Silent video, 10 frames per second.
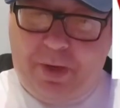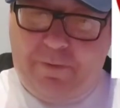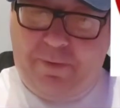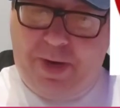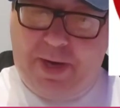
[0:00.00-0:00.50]

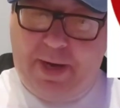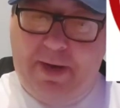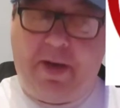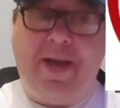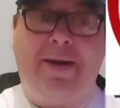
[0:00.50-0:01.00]
Right,
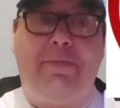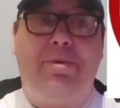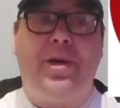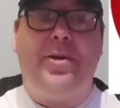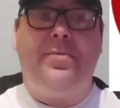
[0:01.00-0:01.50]
and Callum
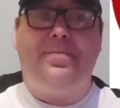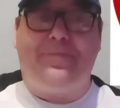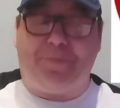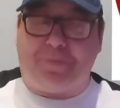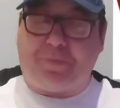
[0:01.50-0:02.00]
Britain,
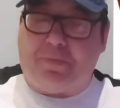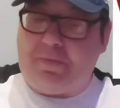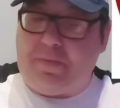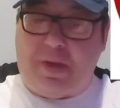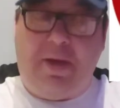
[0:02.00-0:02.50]

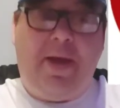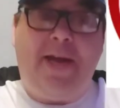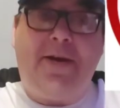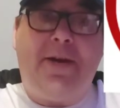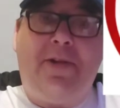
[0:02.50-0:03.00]

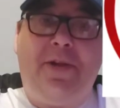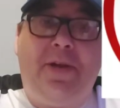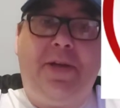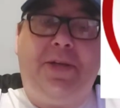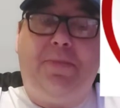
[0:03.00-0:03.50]
again, I think
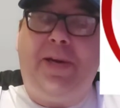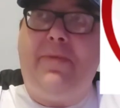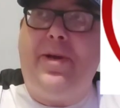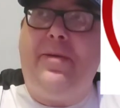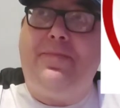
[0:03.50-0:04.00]
he's been
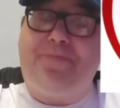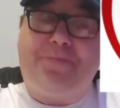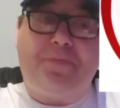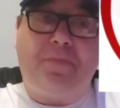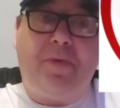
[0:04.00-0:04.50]
a bit
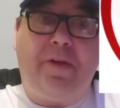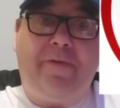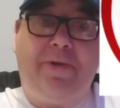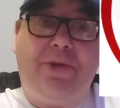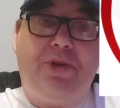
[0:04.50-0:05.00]

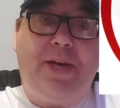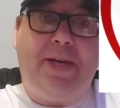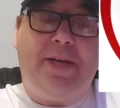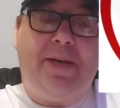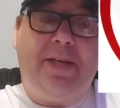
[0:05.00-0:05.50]

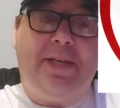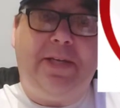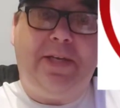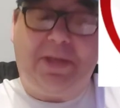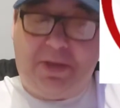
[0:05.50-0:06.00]
frustrating this
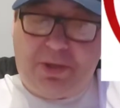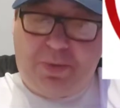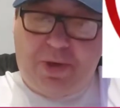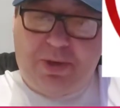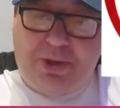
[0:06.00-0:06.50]
season to
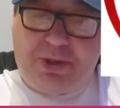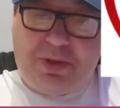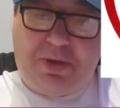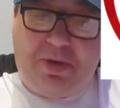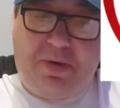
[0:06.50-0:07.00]
watch.
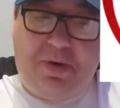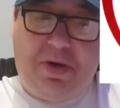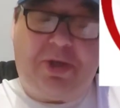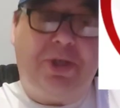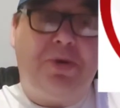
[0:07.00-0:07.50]

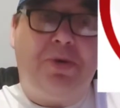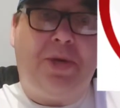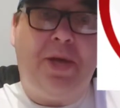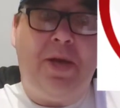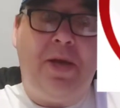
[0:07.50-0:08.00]
Not as good
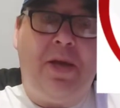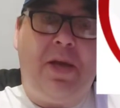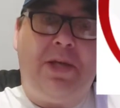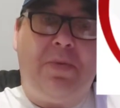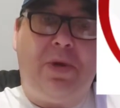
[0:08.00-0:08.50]

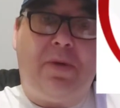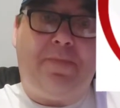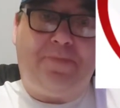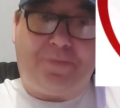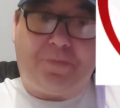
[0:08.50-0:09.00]
as he was
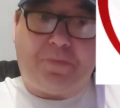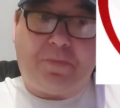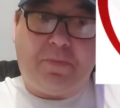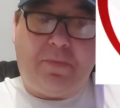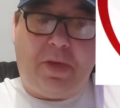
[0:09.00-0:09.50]

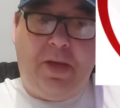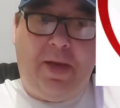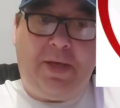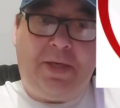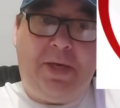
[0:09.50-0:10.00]

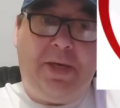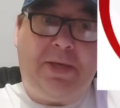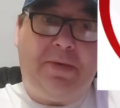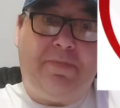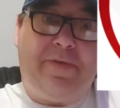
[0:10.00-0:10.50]

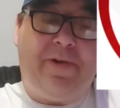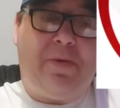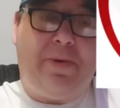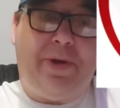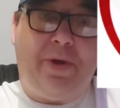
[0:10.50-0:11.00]
season before
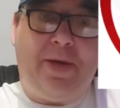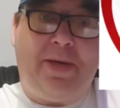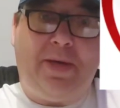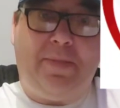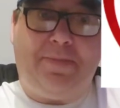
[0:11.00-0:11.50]
when we got
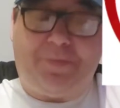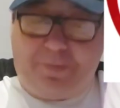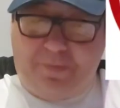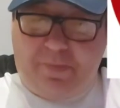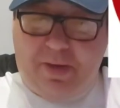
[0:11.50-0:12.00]
into
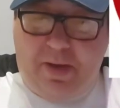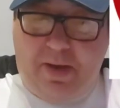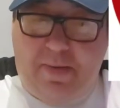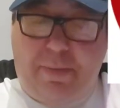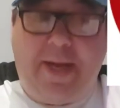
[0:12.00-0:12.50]

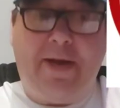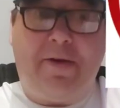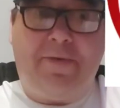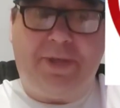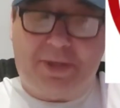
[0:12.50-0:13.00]

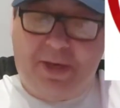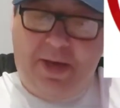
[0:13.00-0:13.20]
playoffs.